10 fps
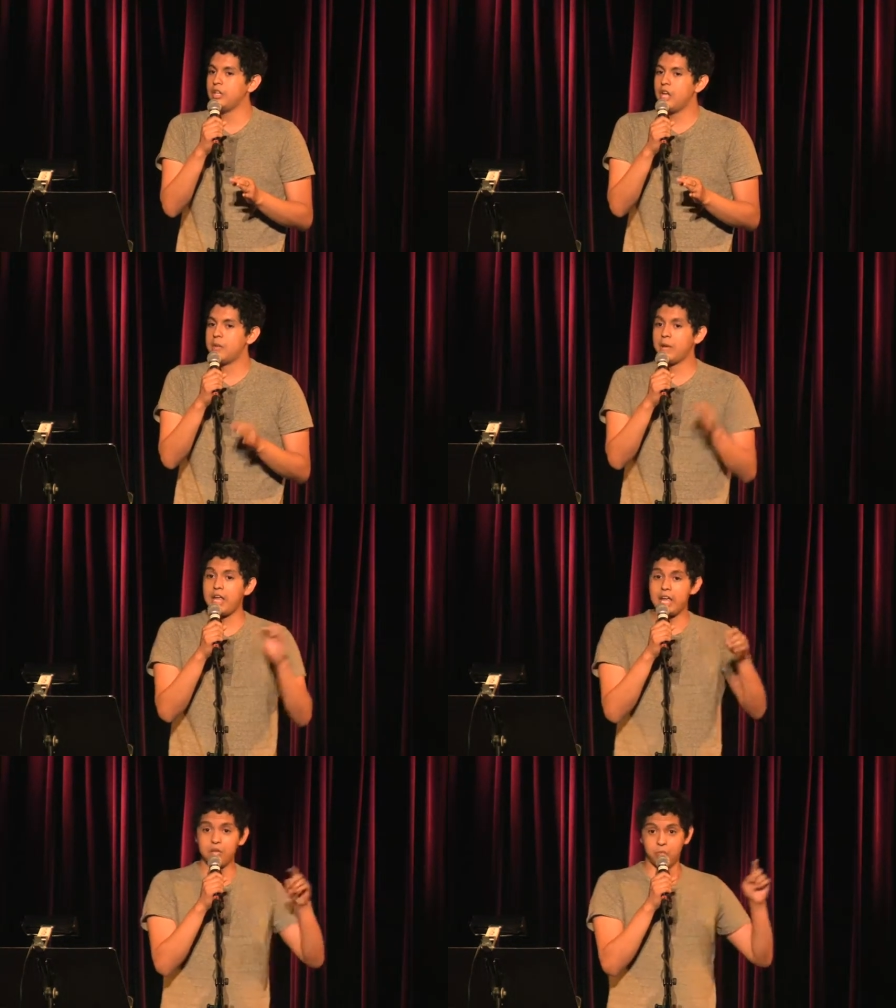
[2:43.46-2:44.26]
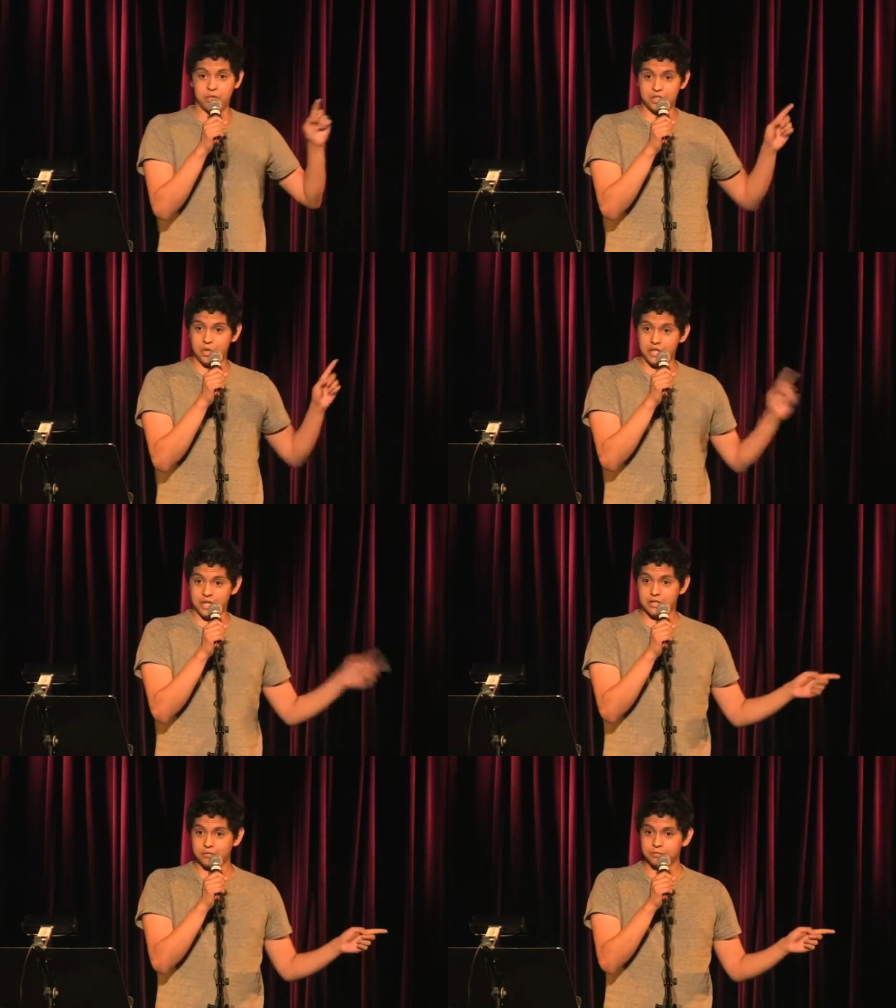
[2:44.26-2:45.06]
And my aunt went to go
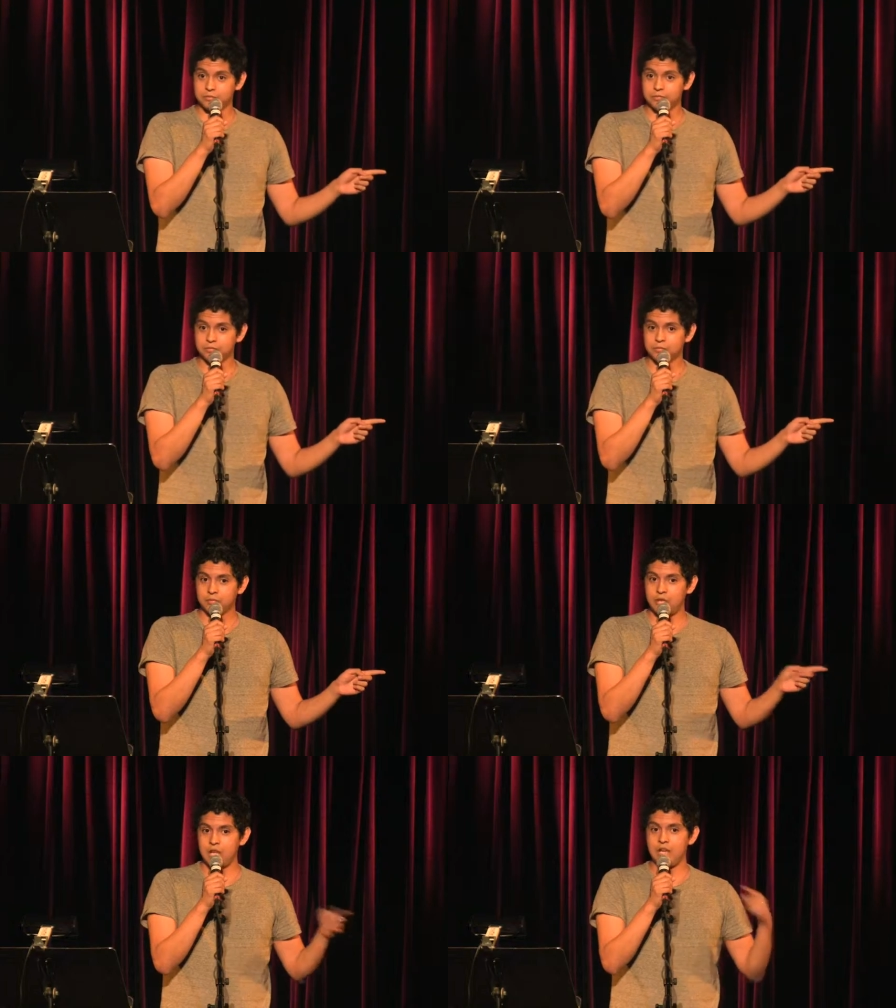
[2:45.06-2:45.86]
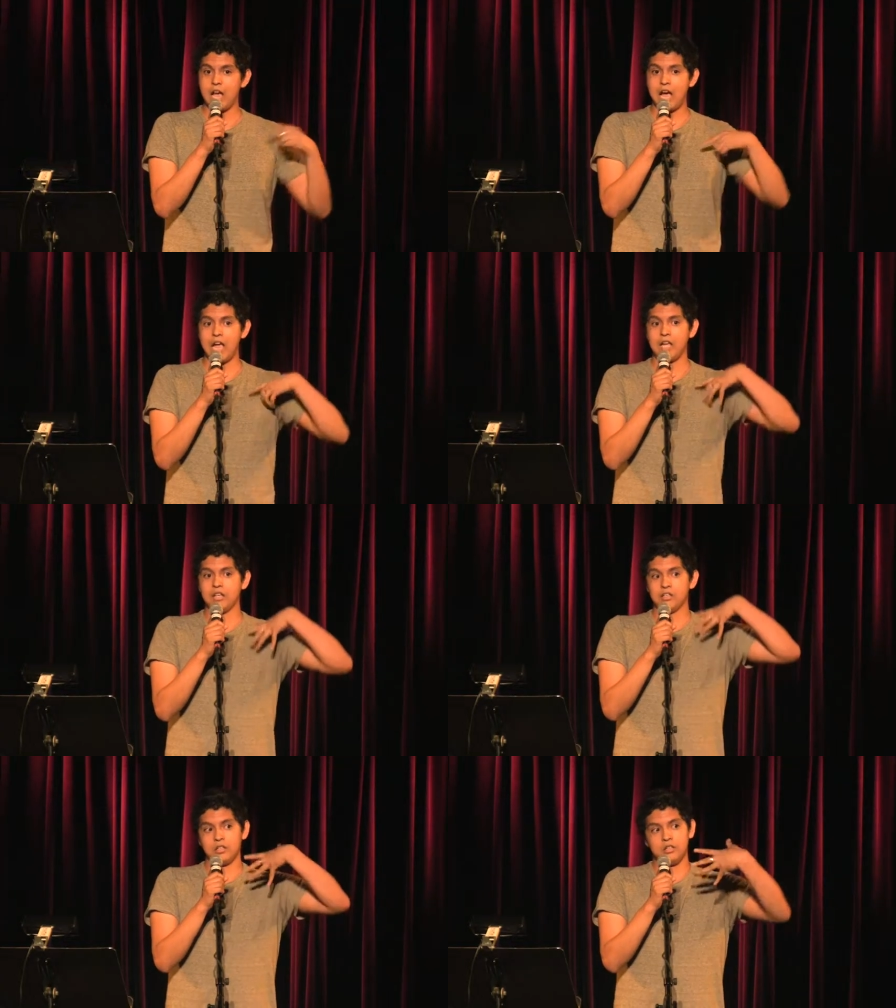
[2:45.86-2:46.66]
get it, and
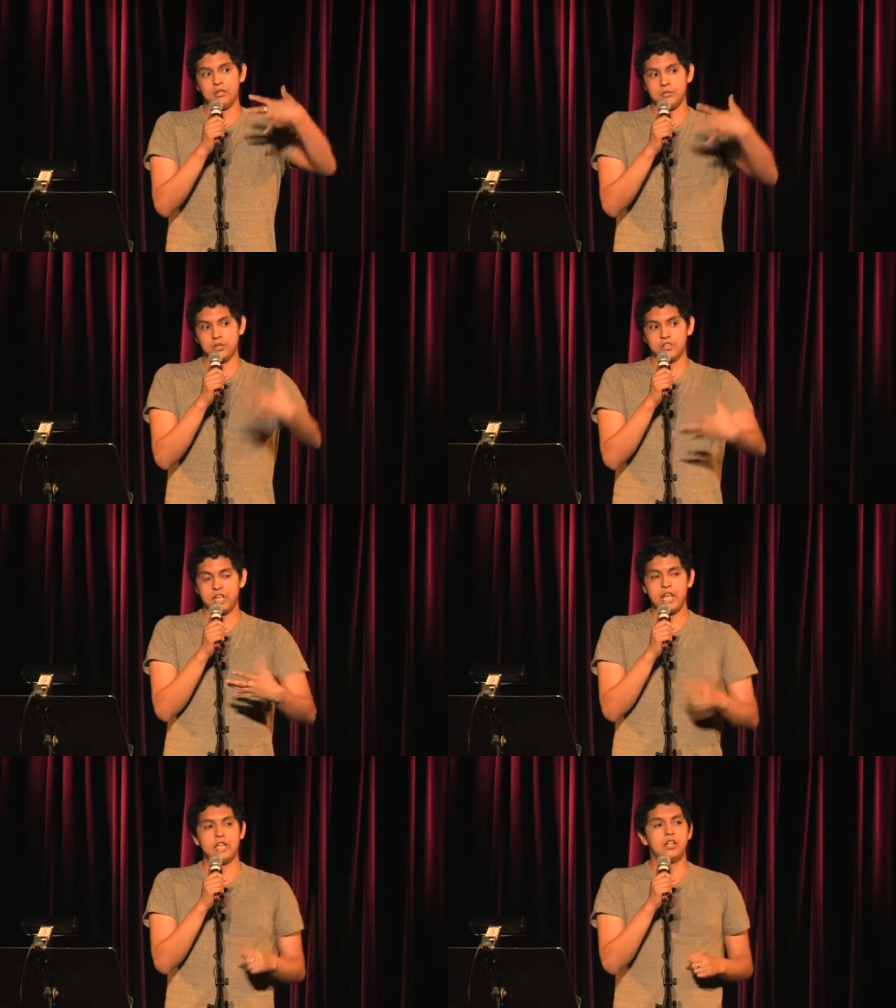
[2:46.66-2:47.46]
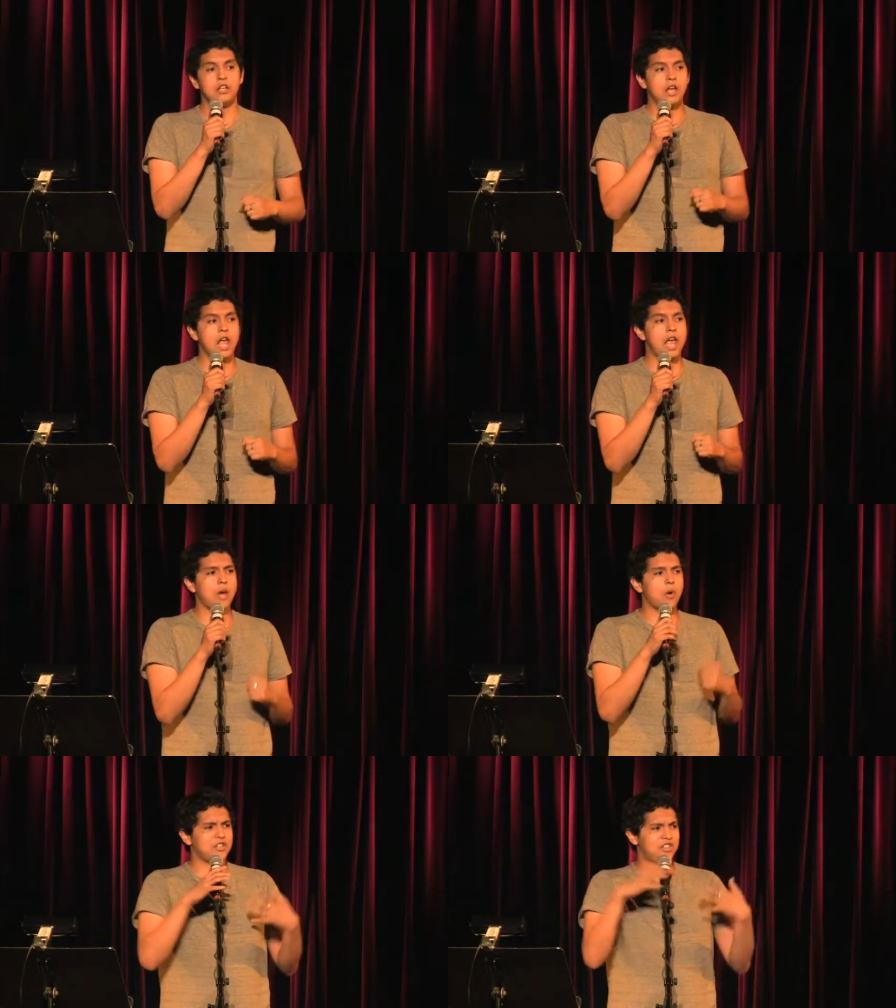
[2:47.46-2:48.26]
I stayed, and
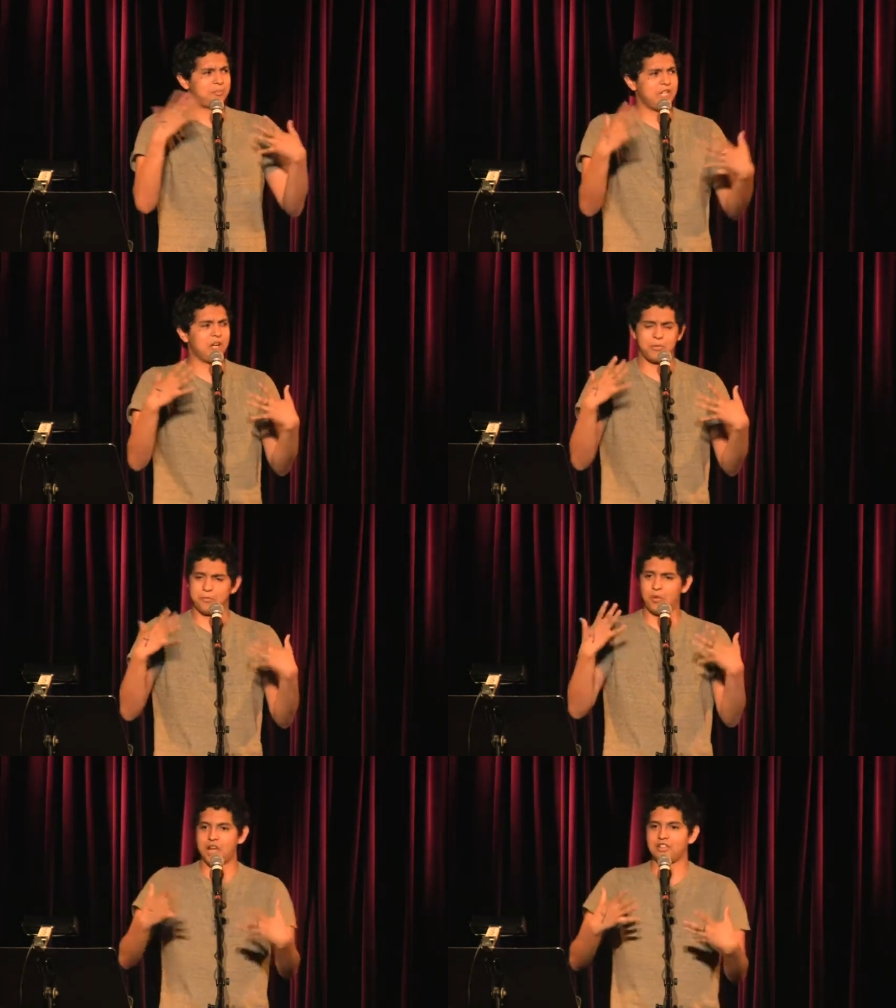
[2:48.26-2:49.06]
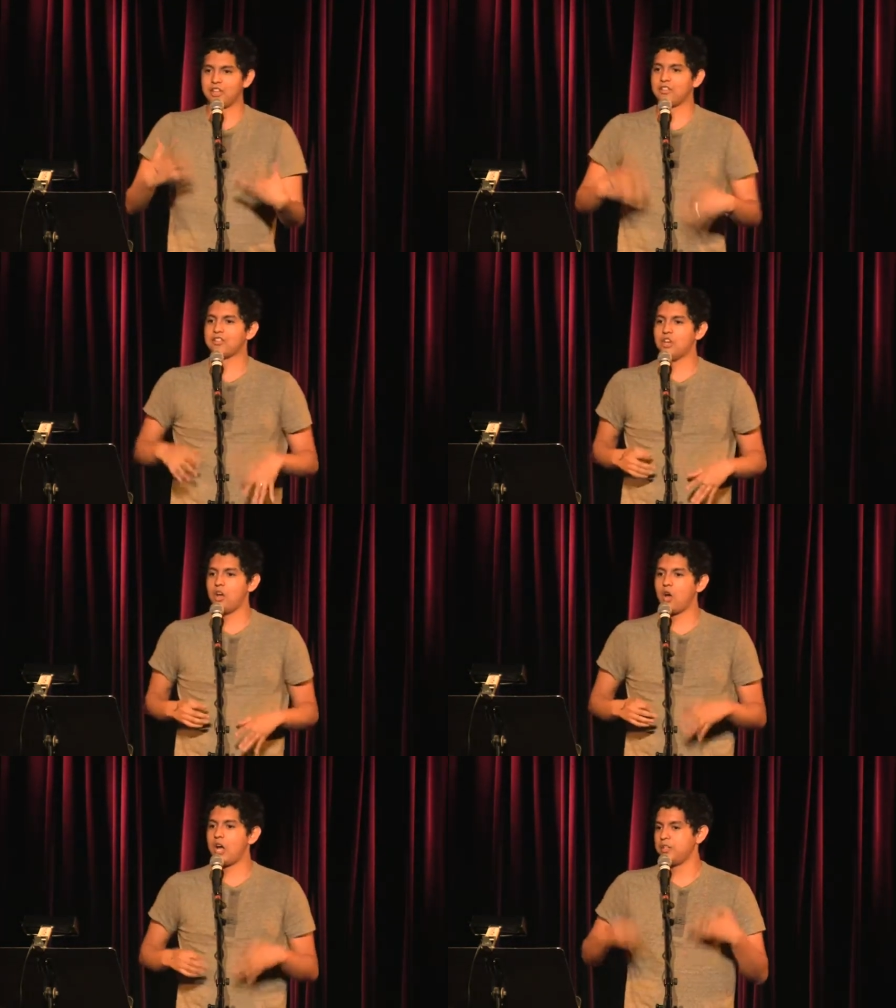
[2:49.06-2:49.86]
I wanted to speed up the process.
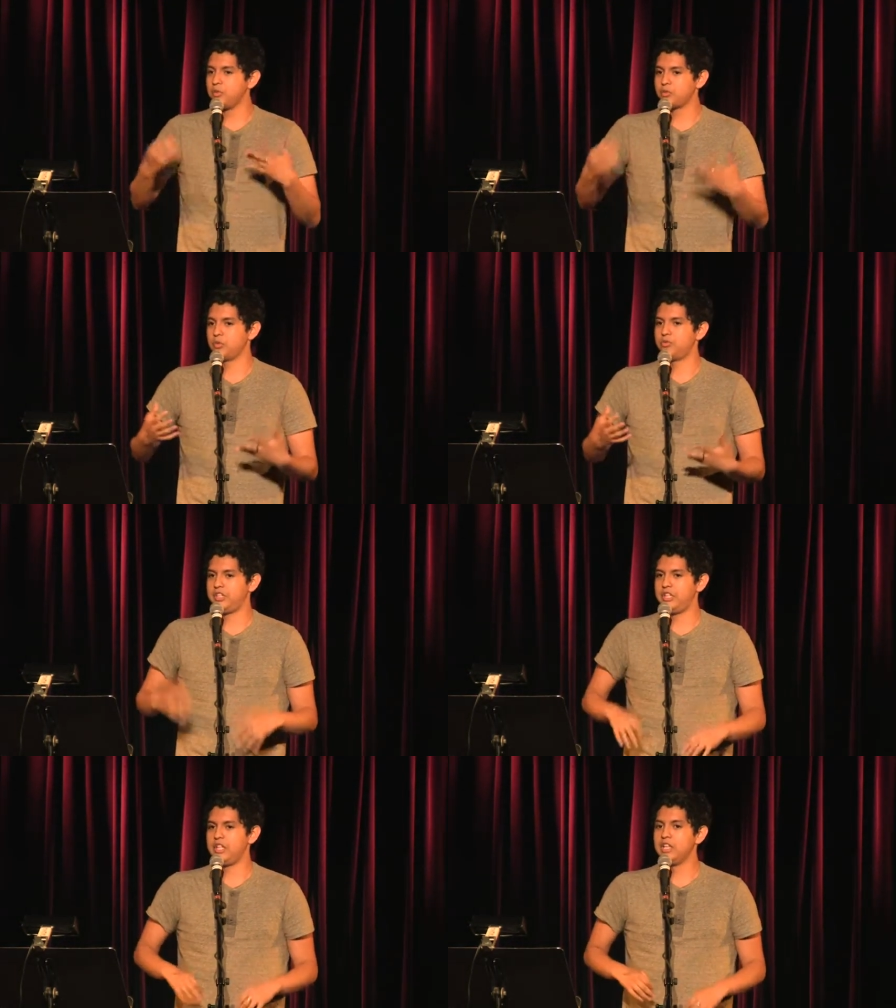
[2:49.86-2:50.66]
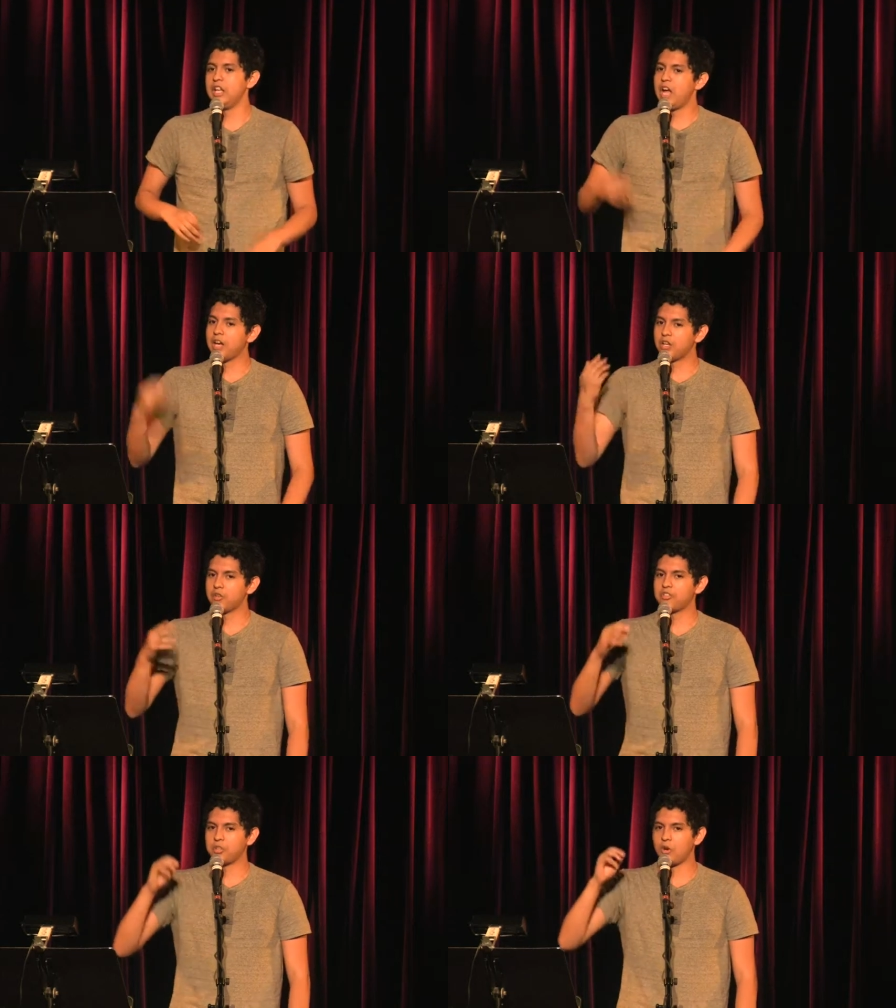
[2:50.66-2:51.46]
I knew the routine. I
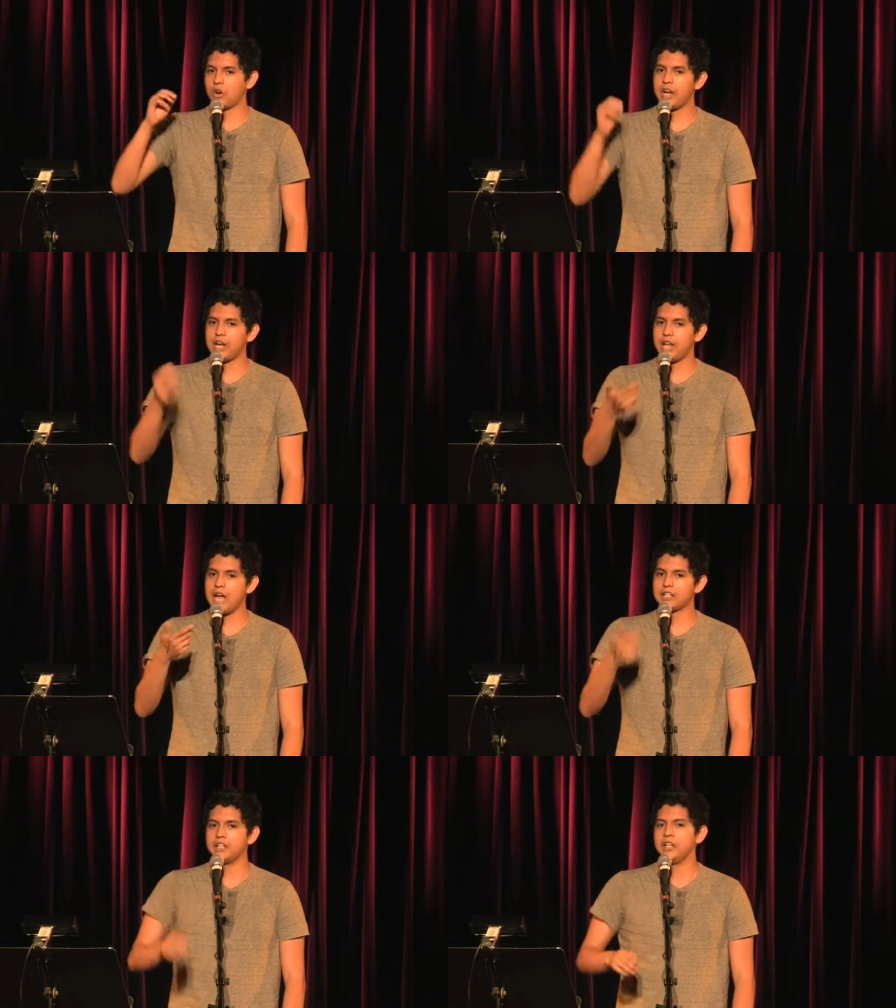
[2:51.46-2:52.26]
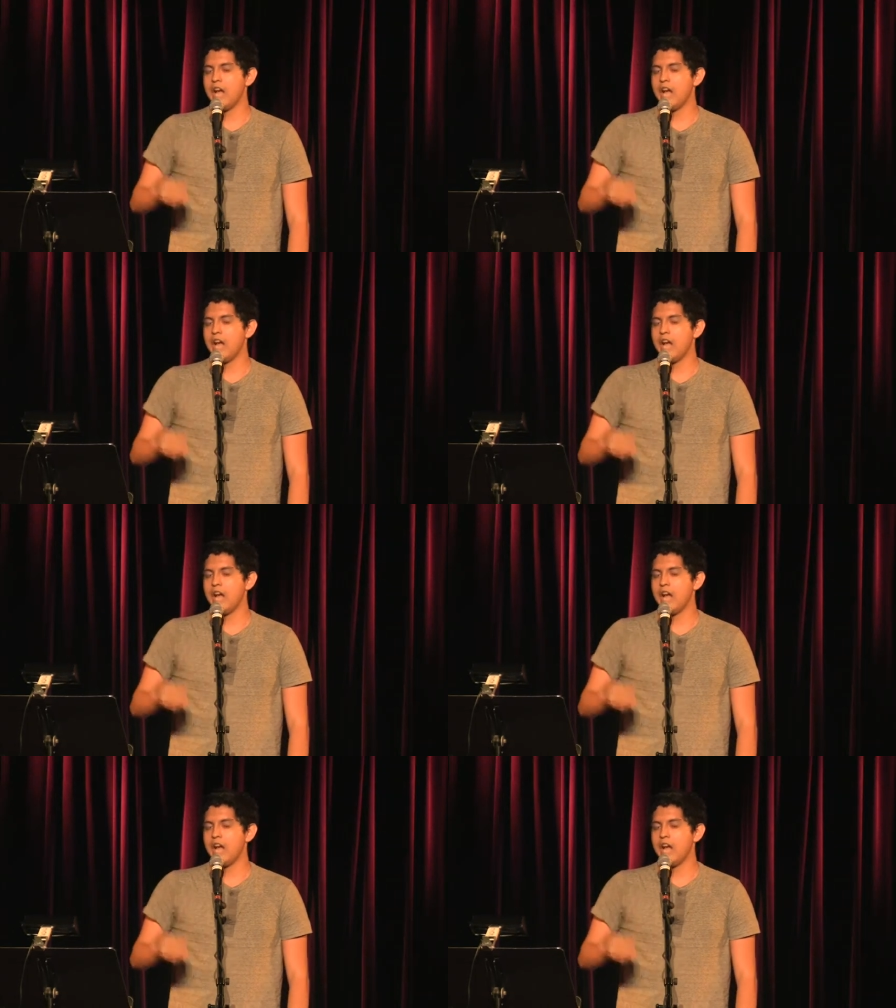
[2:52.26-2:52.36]
closed the door and I locked it.